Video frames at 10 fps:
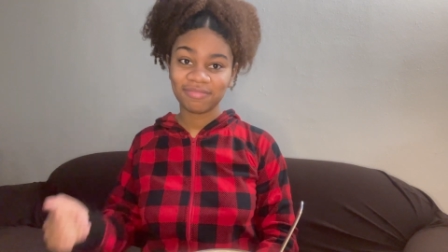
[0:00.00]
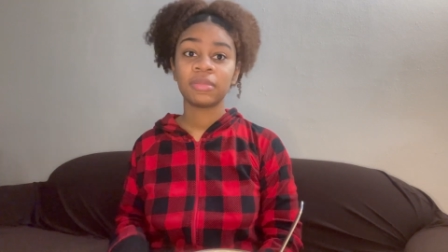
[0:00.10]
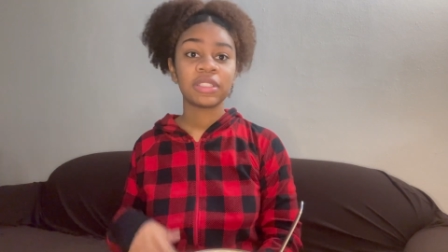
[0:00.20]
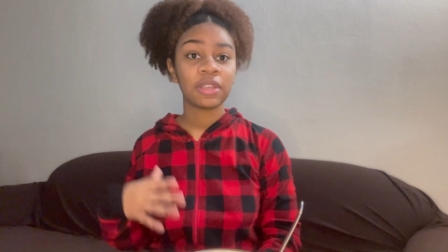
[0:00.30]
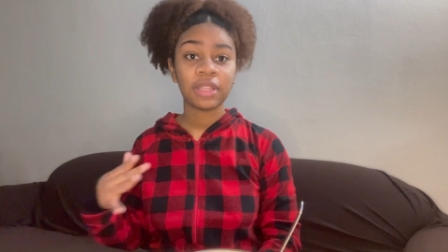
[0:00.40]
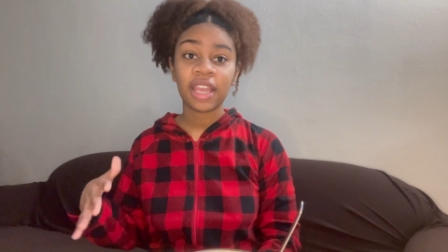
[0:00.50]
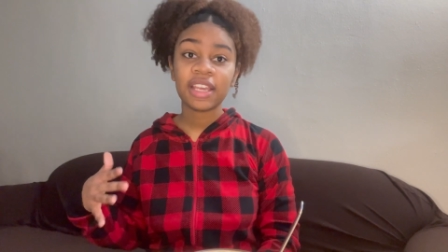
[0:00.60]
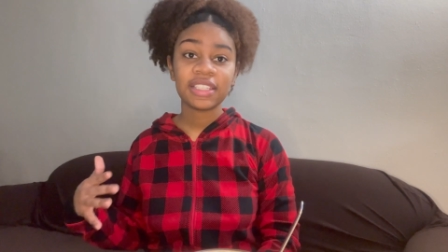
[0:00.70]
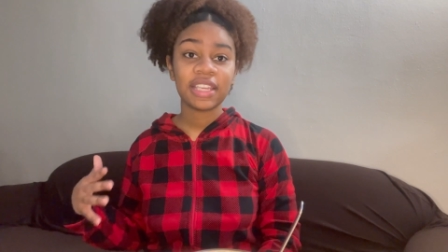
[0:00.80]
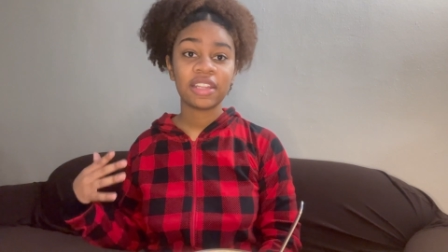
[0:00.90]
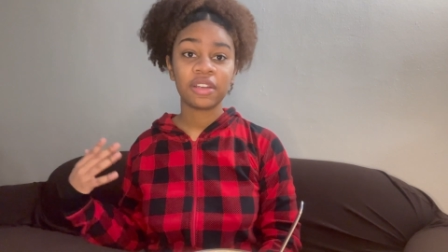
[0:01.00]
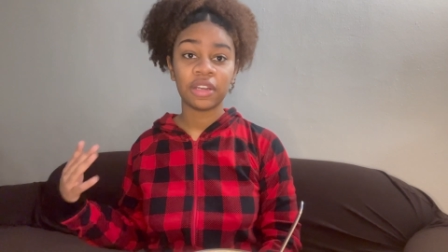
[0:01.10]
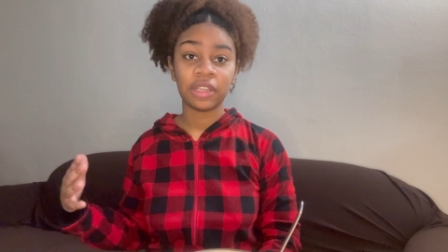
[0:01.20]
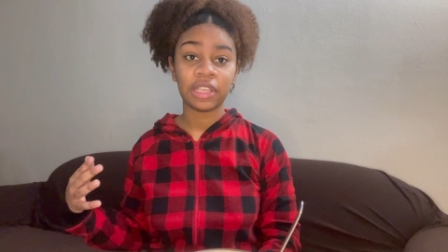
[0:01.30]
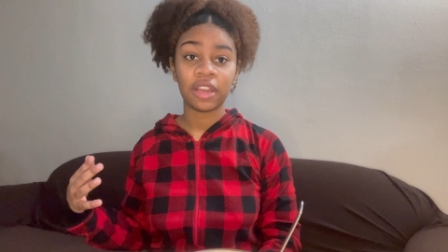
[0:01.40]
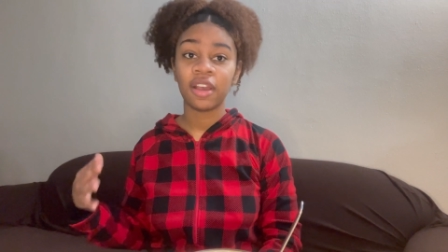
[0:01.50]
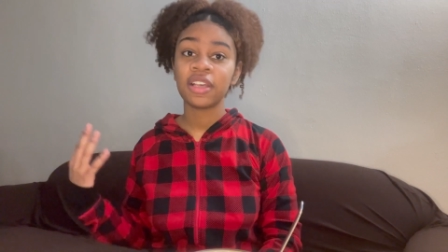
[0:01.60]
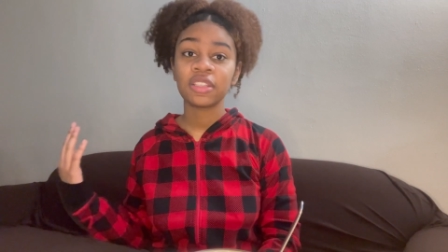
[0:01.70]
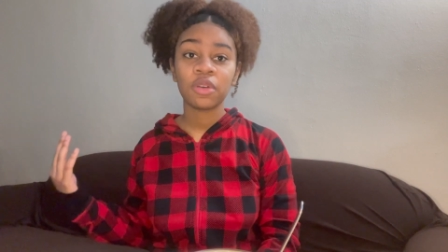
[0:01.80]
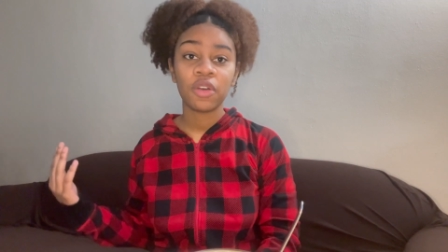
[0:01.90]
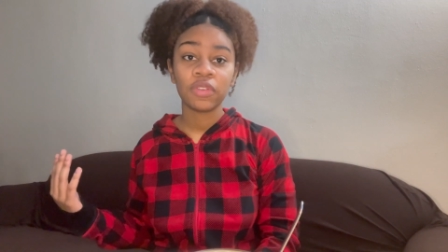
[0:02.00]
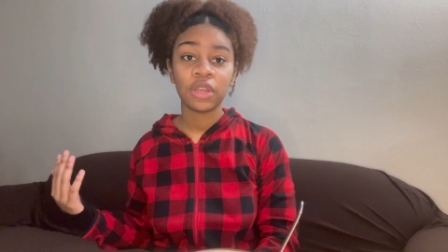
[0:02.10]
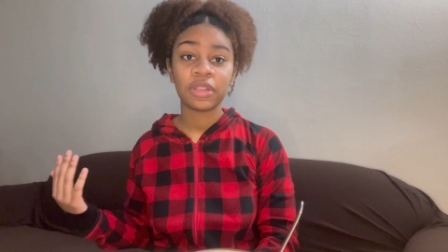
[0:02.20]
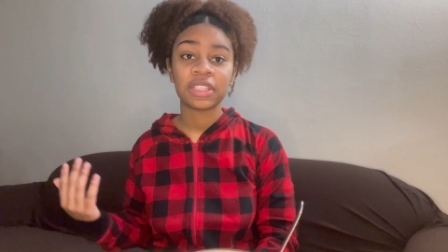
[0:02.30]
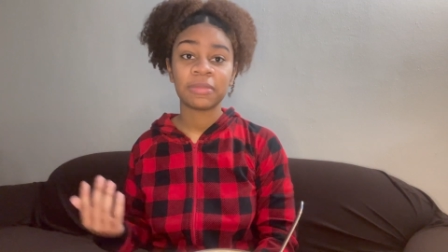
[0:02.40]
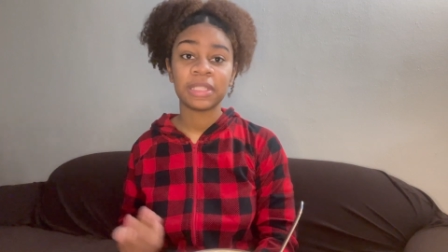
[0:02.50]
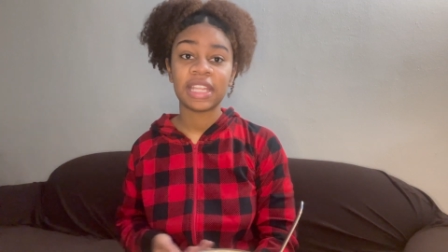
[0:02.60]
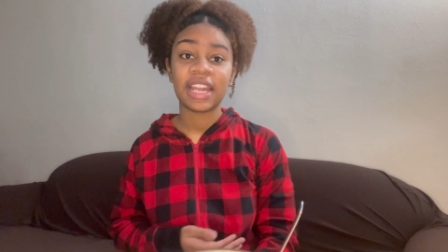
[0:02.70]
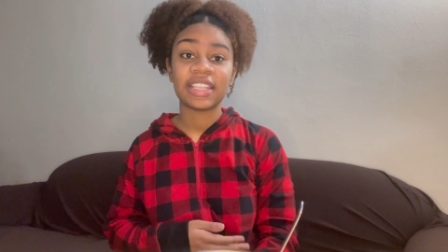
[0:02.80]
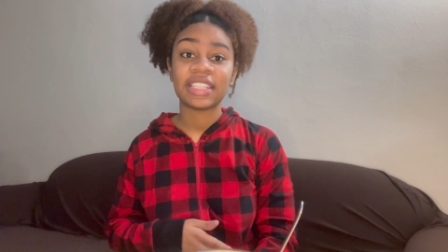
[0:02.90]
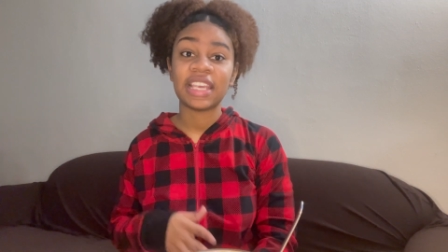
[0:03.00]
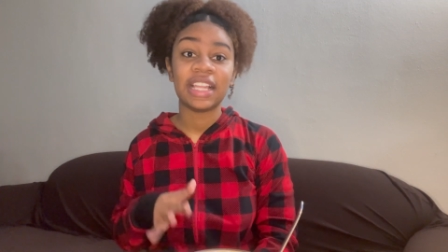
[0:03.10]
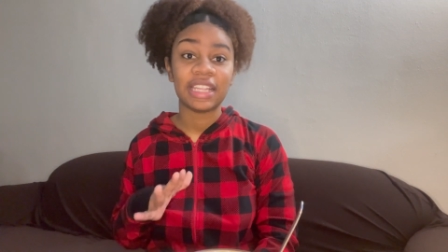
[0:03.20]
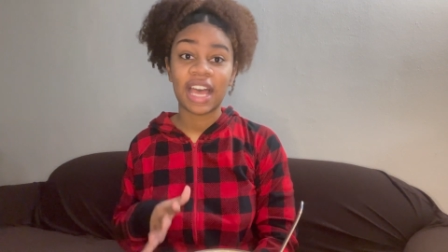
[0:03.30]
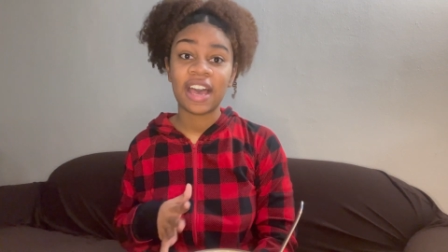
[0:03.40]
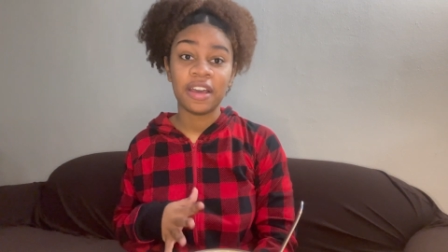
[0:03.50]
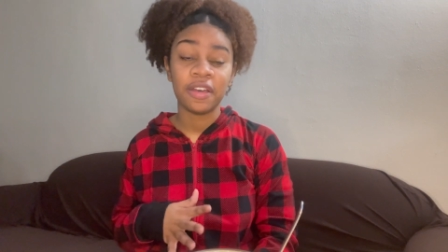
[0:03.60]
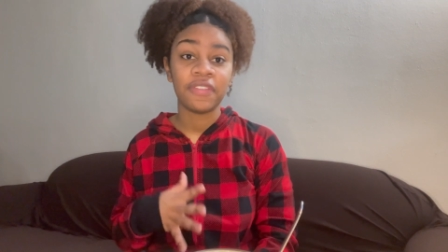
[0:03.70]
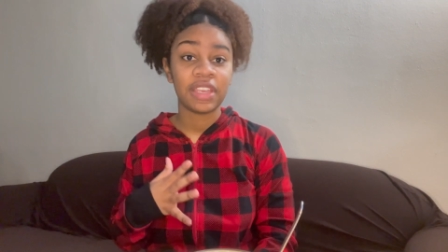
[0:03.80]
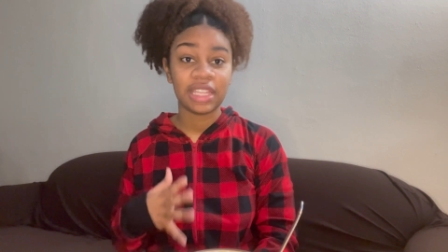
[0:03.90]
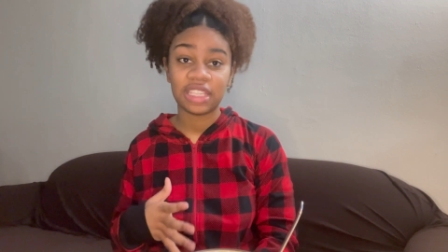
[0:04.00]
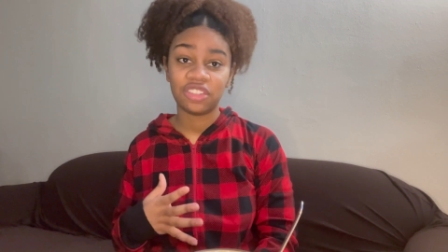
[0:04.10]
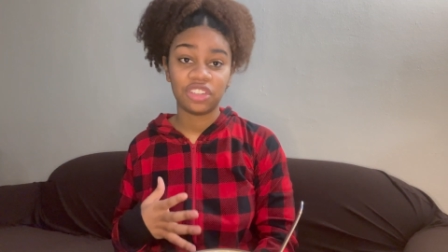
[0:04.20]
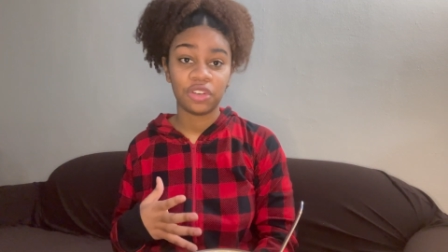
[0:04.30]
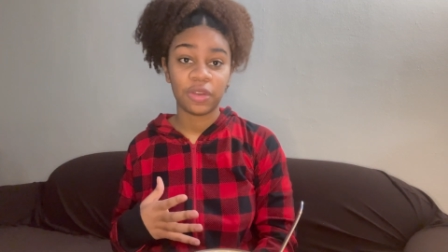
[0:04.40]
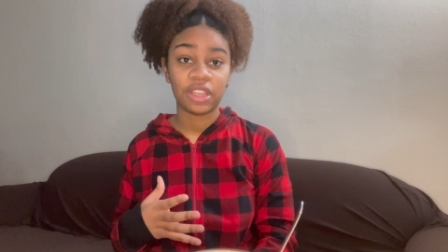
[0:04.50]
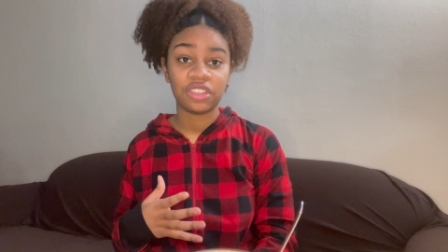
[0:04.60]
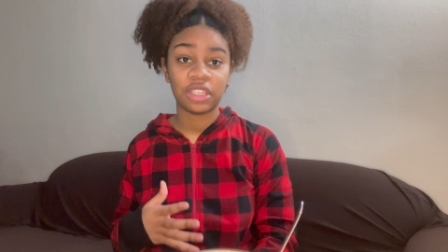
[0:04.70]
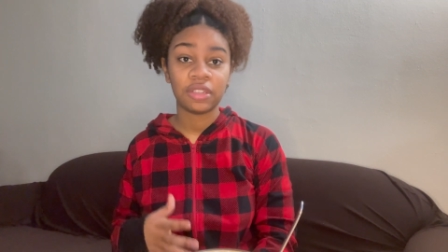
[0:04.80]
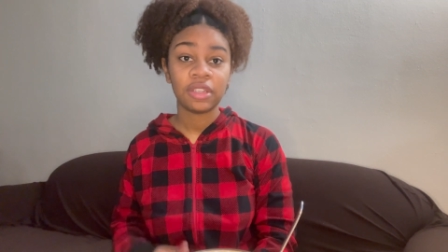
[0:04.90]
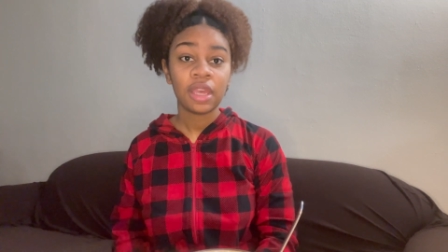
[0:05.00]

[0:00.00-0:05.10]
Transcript: So like I said earlier, hustle overload is something that I see a lot of in this generation.